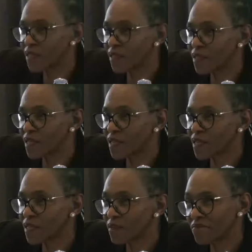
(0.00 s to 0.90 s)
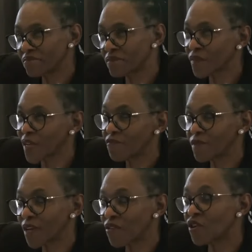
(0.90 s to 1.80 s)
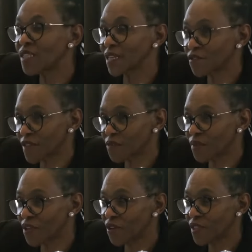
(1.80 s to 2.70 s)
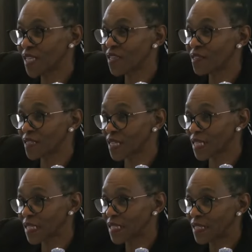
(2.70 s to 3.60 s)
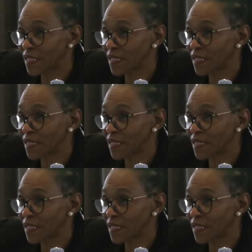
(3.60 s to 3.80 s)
And a quarter of that period as silk?